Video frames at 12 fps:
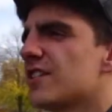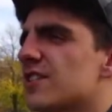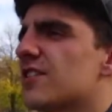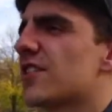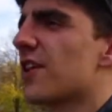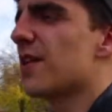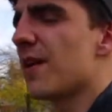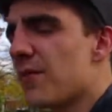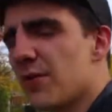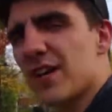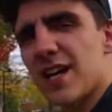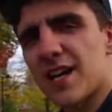So
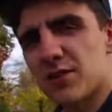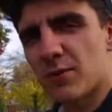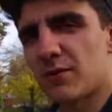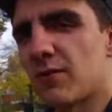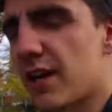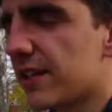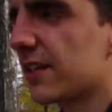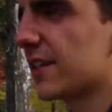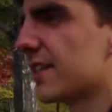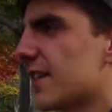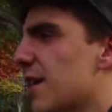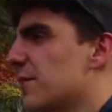everyone else went right under
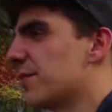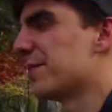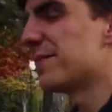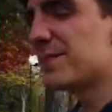the table.